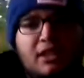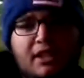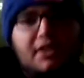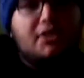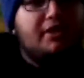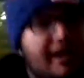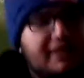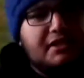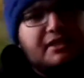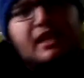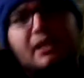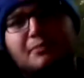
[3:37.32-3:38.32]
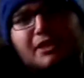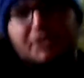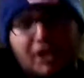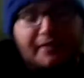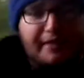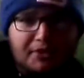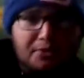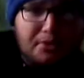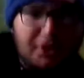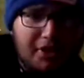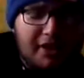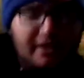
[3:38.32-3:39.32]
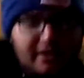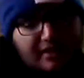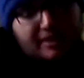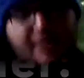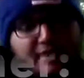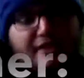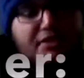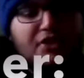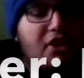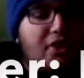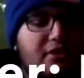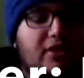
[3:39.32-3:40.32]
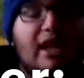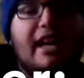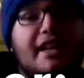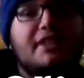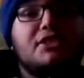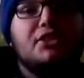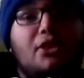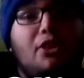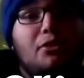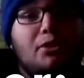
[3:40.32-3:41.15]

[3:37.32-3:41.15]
They're against a team that's not too good. So the Lions over the